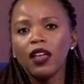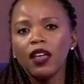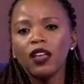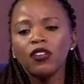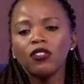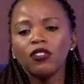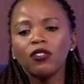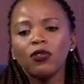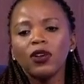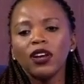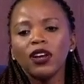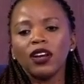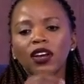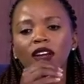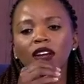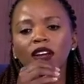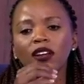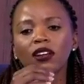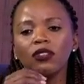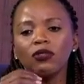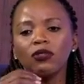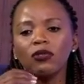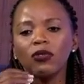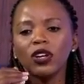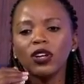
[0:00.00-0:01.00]
So
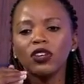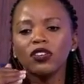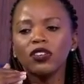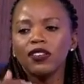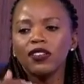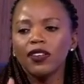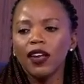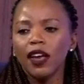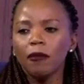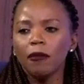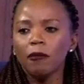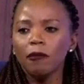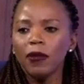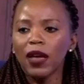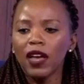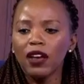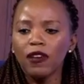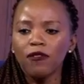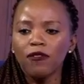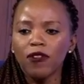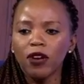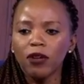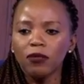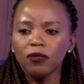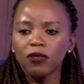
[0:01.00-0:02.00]
when you step back
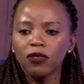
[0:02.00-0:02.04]
from